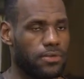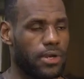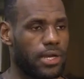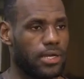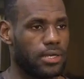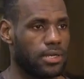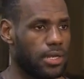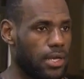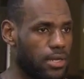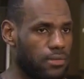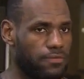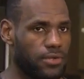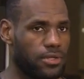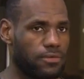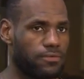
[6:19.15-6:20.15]
Right, the
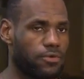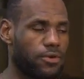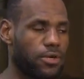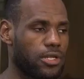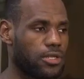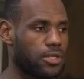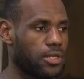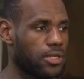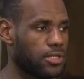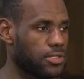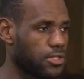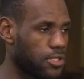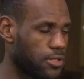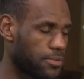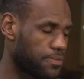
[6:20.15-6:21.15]
90, 50, 40 thing.
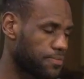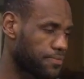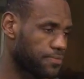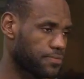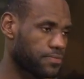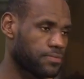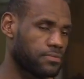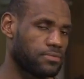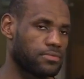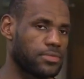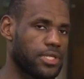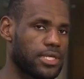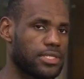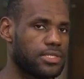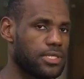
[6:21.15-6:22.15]
So
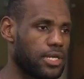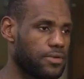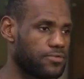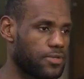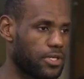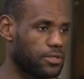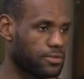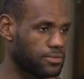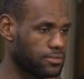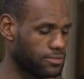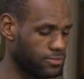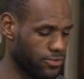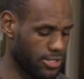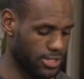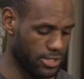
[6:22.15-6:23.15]
that's tough, though.
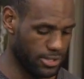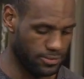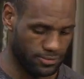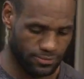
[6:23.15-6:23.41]
We'll see.